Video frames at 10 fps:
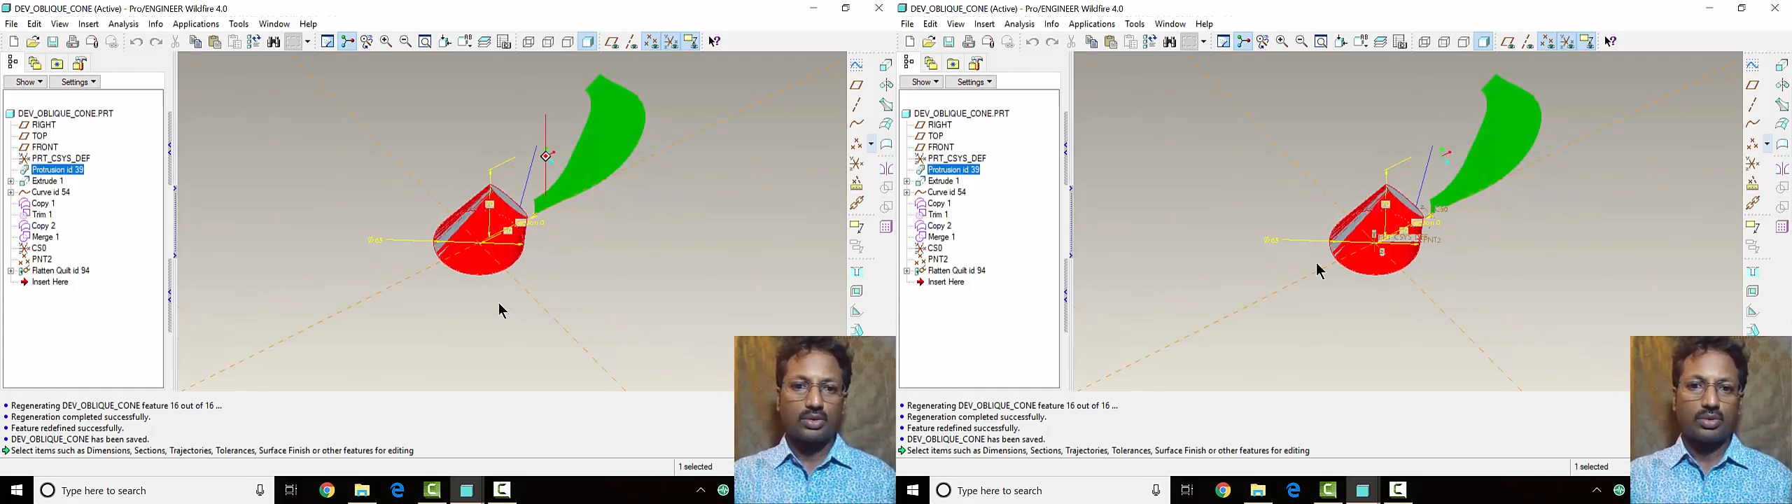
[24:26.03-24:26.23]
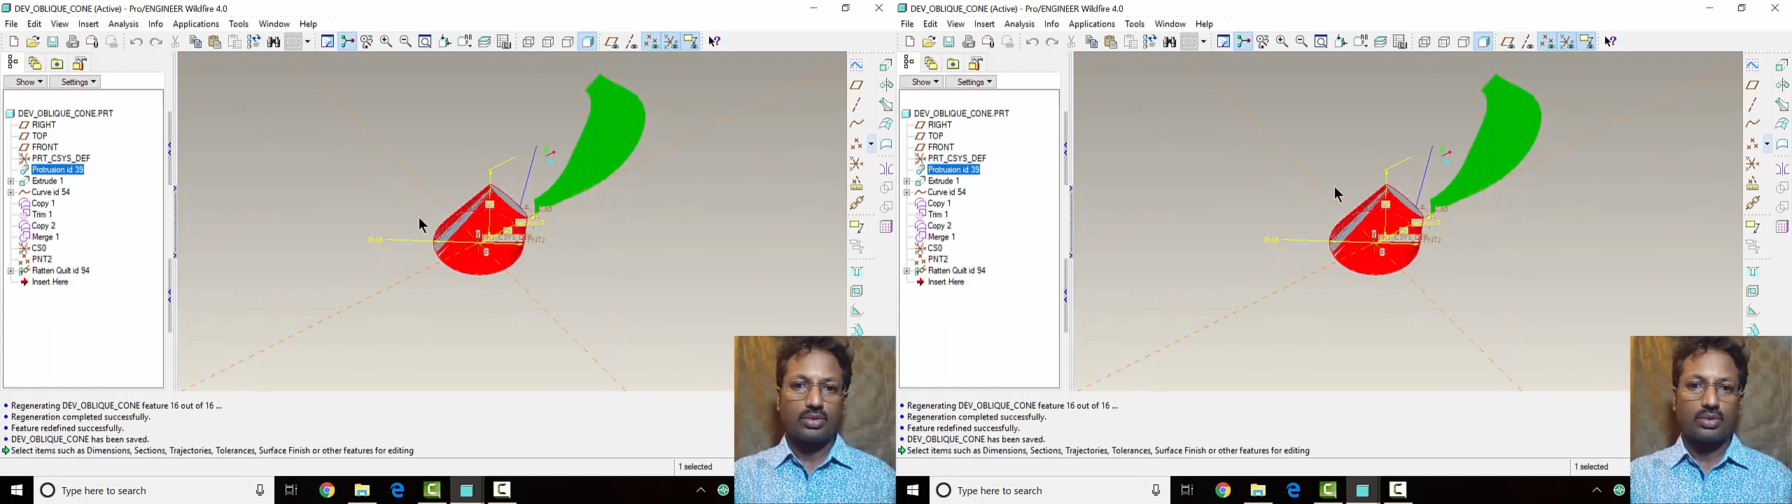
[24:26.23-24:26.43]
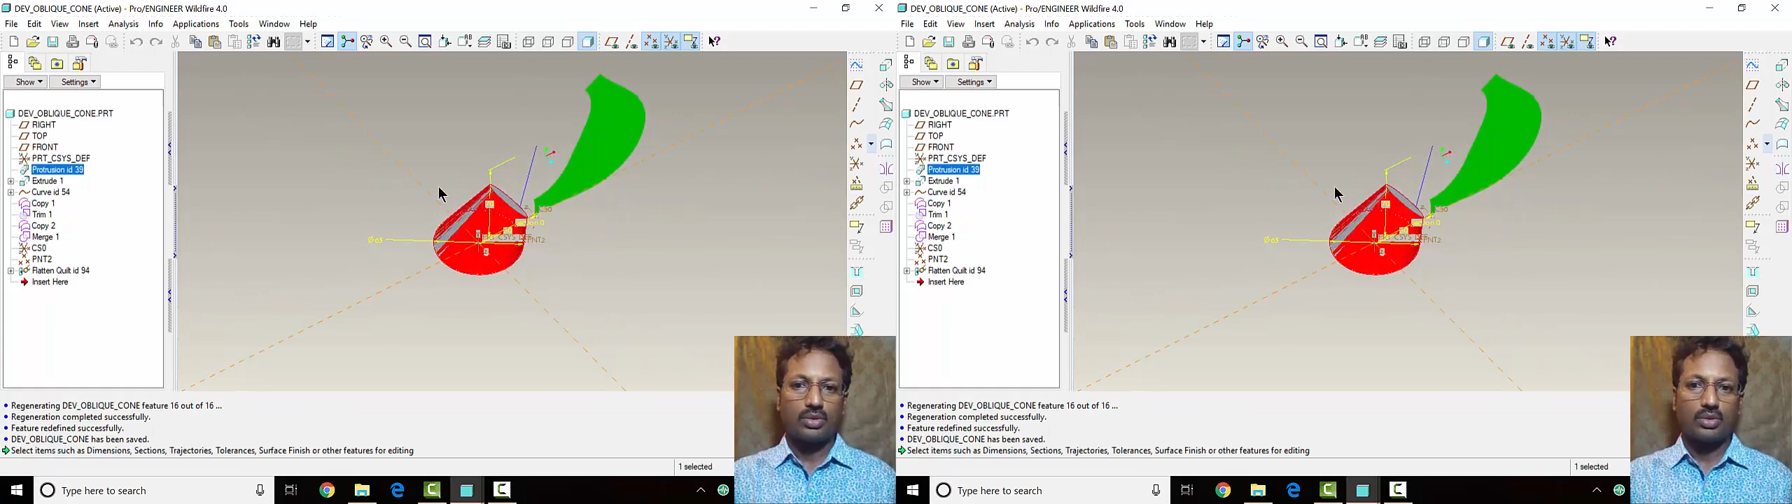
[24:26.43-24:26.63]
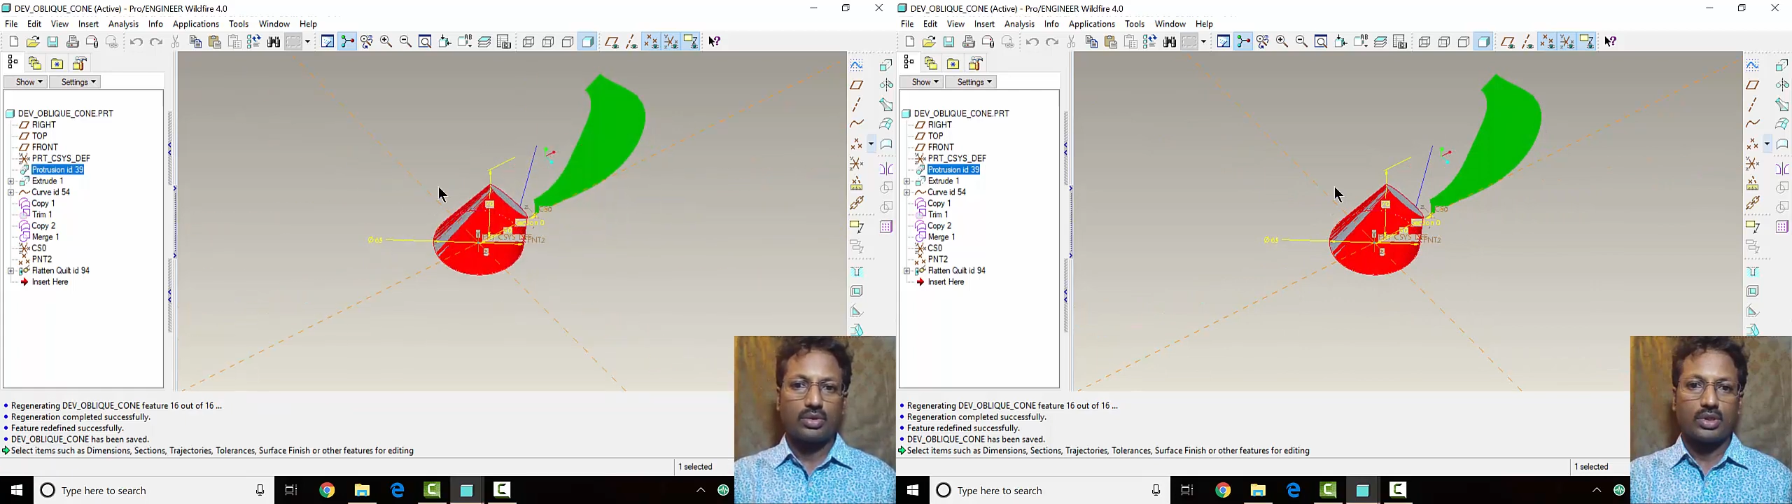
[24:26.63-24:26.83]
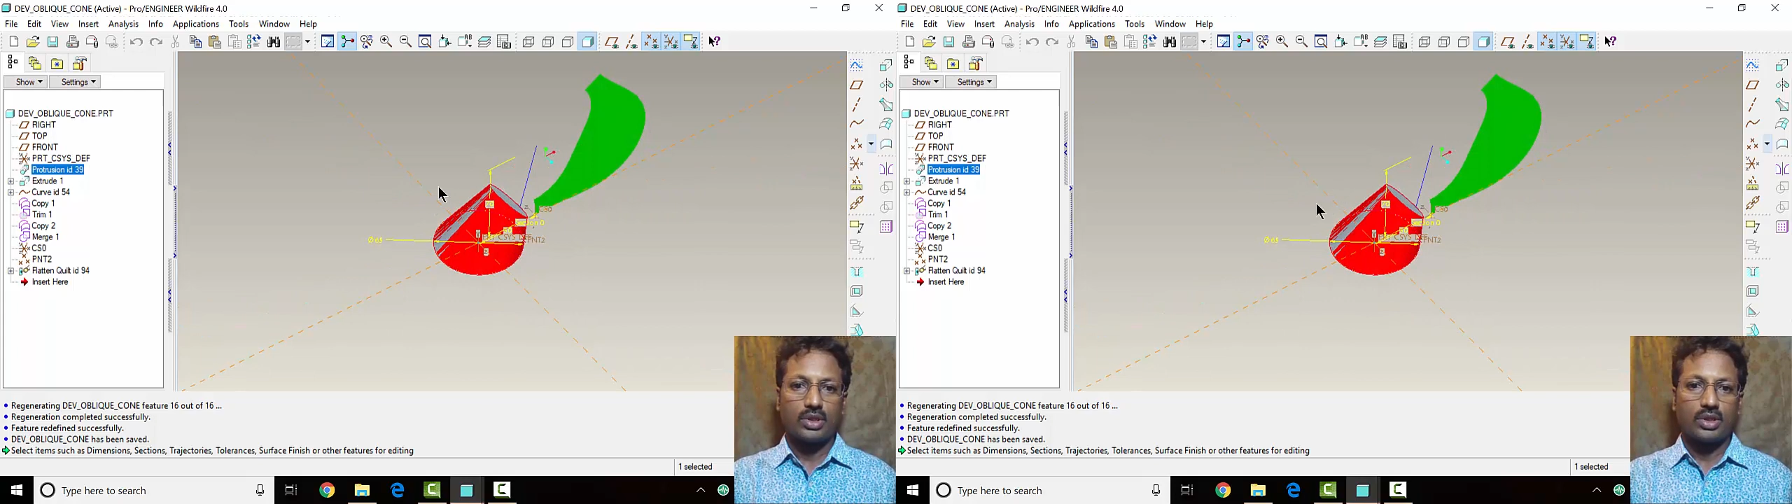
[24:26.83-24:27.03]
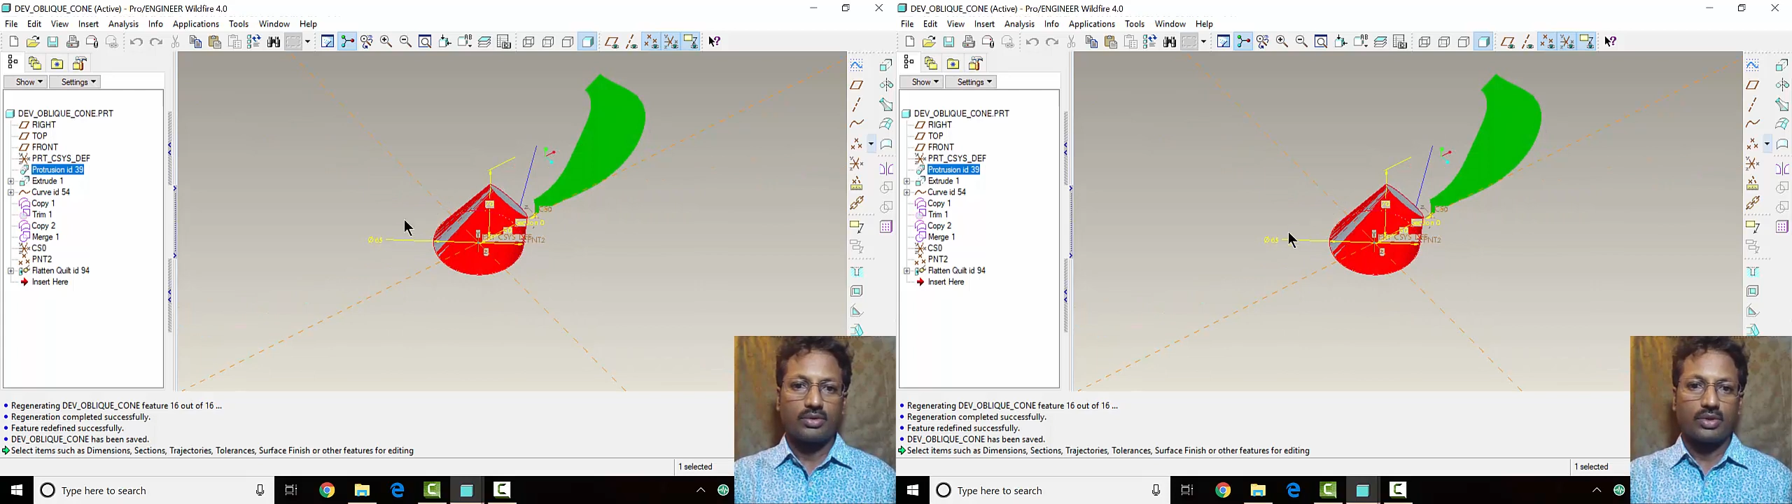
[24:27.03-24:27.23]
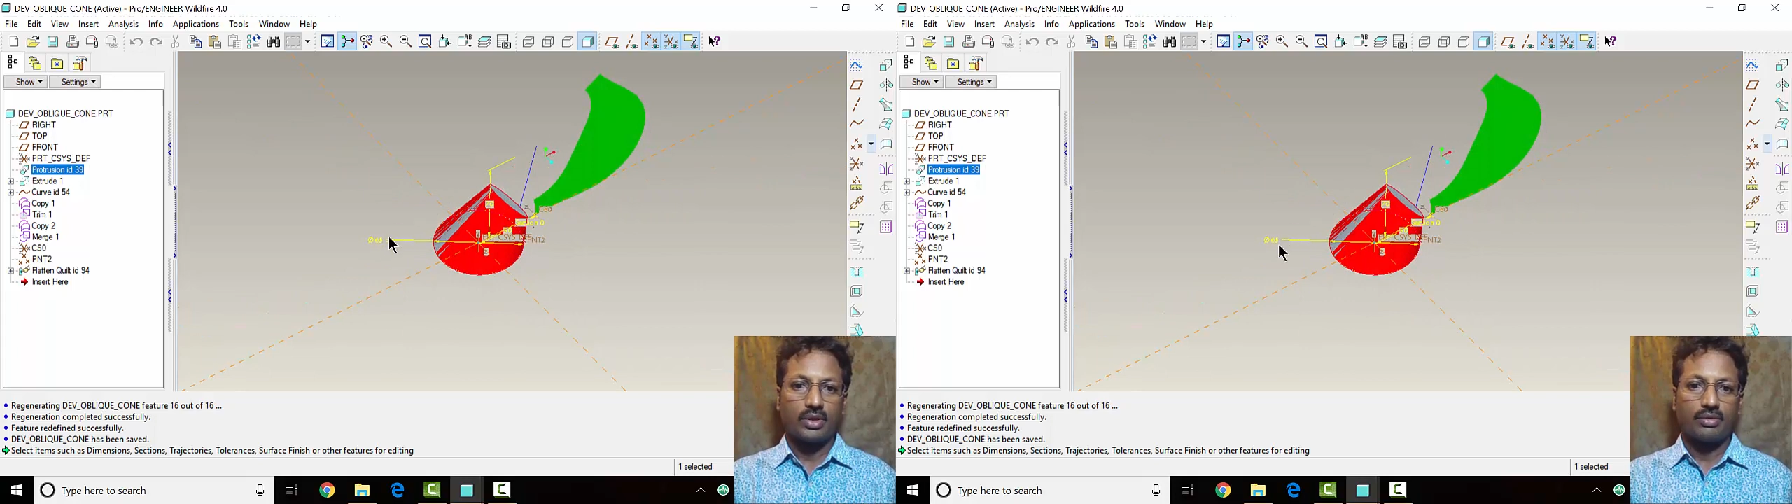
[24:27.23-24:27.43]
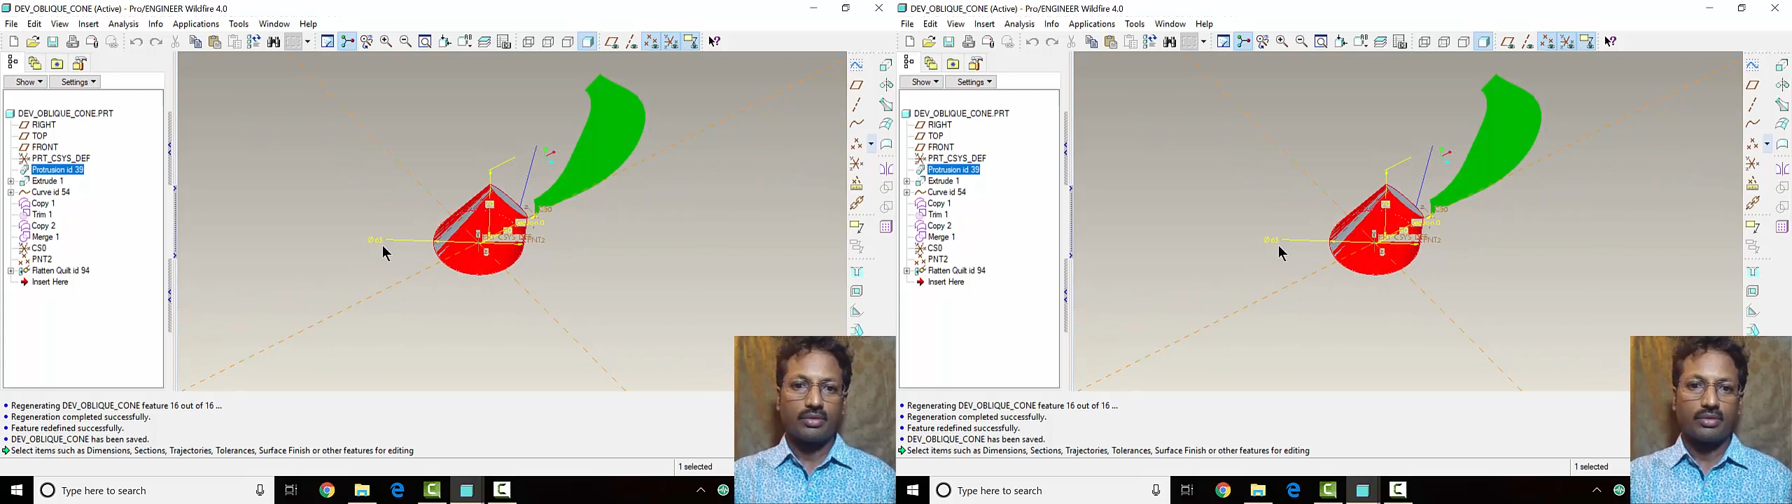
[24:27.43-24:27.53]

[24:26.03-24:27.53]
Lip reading: to 65.